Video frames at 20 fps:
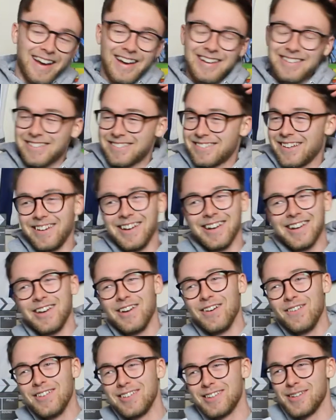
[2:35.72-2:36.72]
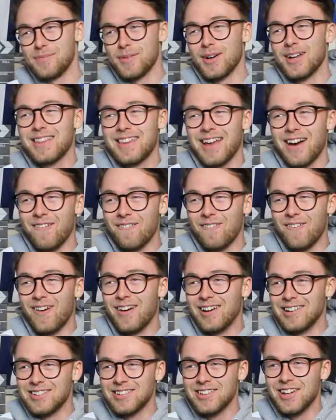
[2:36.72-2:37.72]
I hate to sound like, who is he? But that
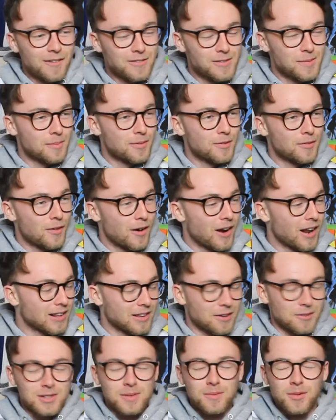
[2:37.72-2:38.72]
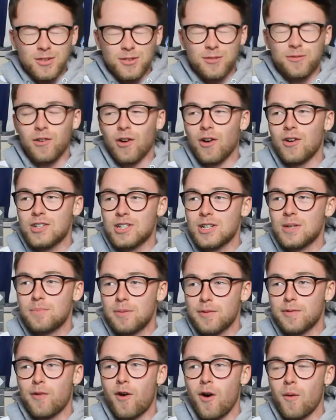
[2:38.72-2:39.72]
was of a performance. Like, that was the most fraudulent
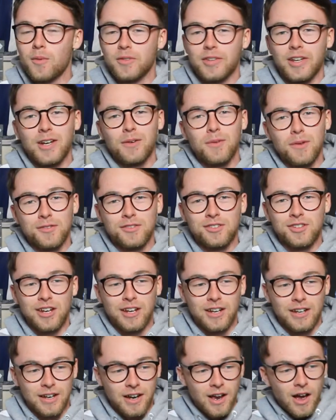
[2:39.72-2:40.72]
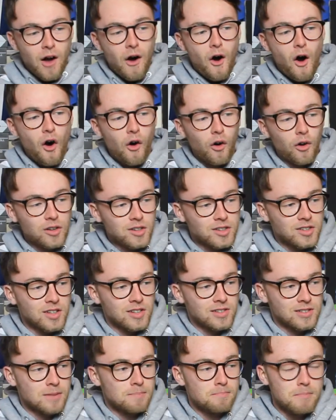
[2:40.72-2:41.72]
performance I think we've seen all
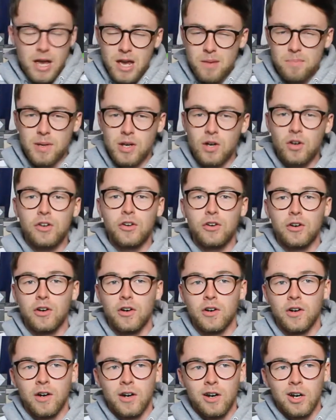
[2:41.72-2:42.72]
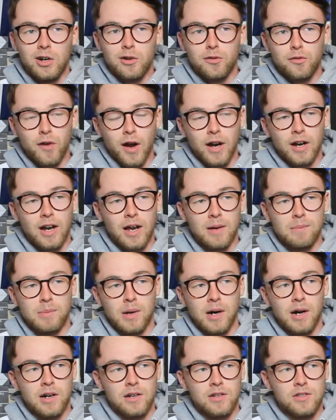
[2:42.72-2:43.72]
season. And maybe under Frank
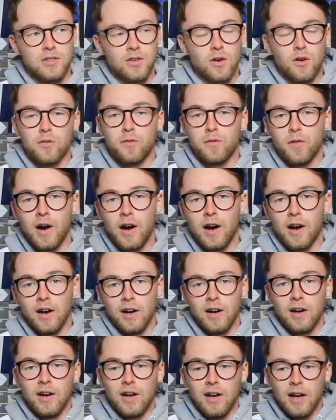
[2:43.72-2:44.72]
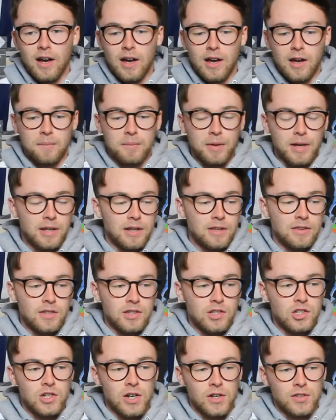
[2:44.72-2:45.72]
Lampard so far,
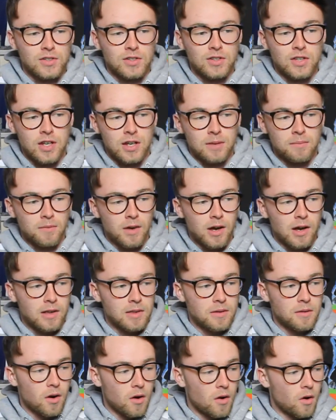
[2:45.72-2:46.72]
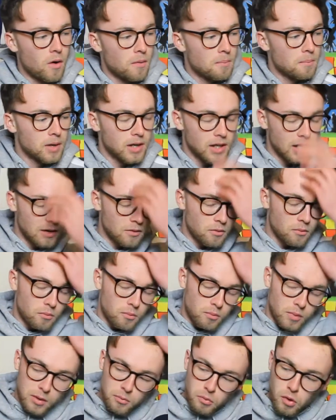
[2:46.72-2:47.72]
this Chelsea team.
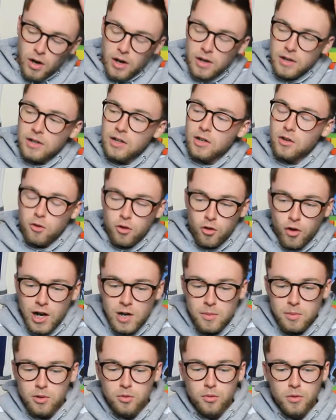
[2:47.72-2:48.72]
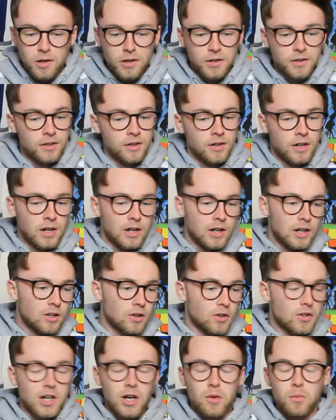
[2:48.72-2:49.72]
We were on an incredible run.
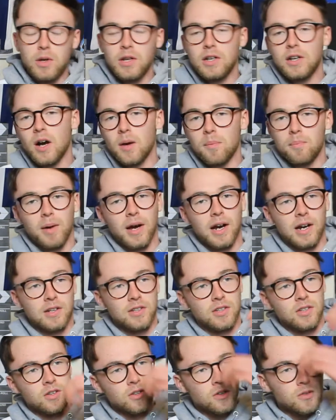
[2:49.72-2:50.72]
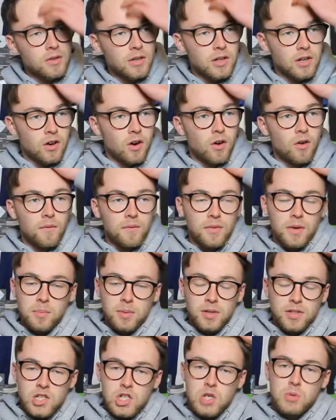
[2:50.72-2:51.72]
Looked like we'd got back to, you know, the
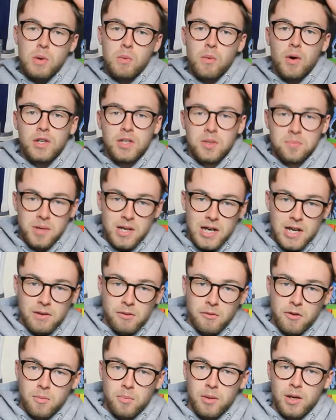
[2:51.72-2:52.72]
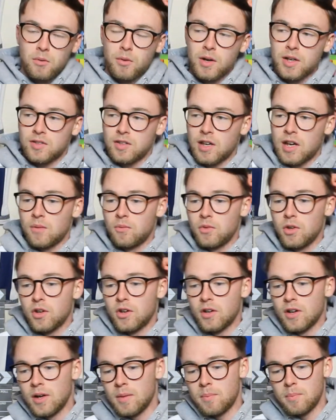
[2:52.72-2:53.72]
position we wanted to be in, and we beat West Ham the
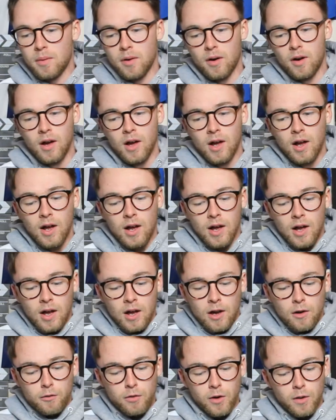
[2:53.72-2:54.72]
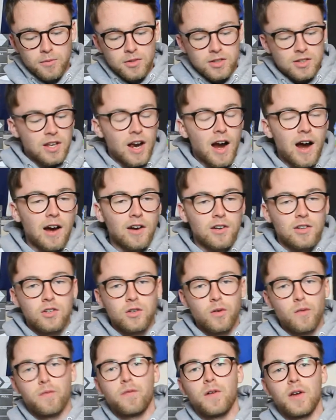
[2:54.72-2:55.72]
other night. But from start
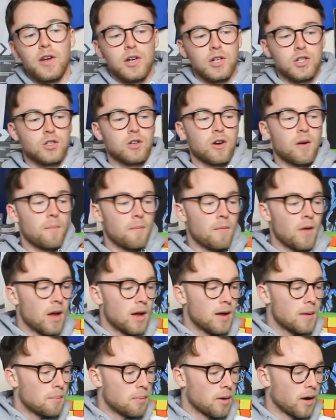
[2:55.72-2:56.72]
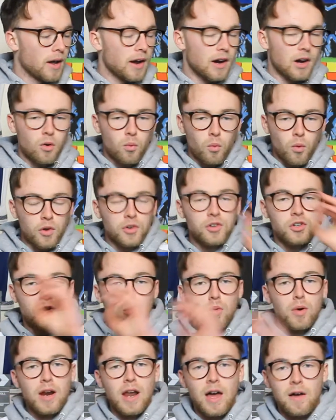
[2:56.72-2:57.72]
to finish, from player 1
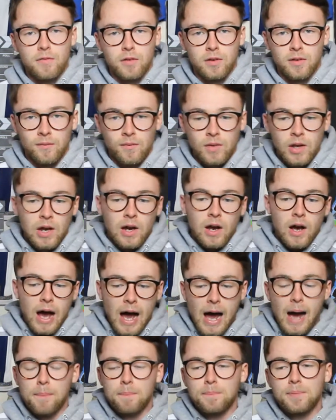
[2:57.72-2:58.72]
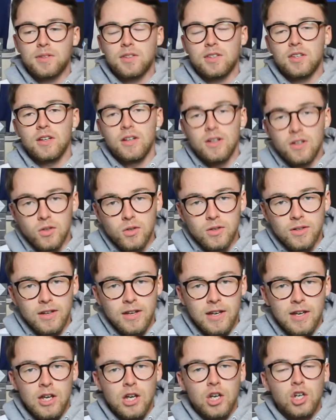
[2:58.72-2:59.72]
to 11,
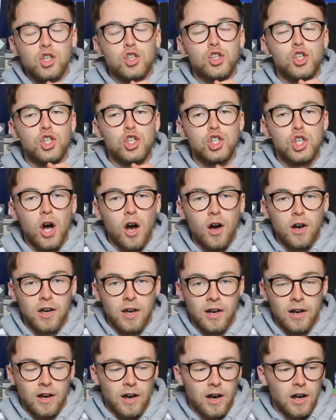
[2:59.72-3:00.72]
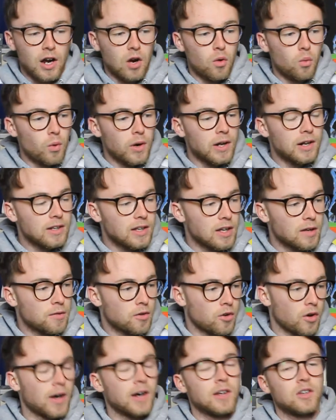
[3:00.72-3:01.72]
absolutely shocking. And I will give
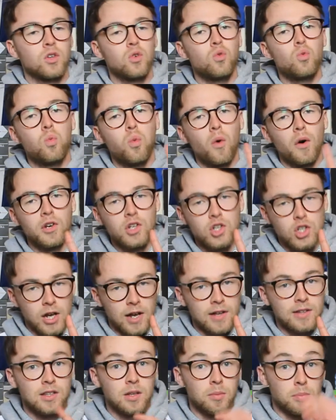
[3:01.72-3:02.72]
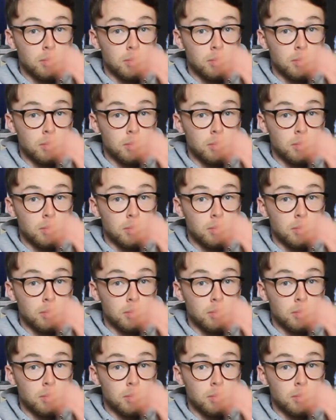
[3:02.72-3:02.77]
credit to one Chelsea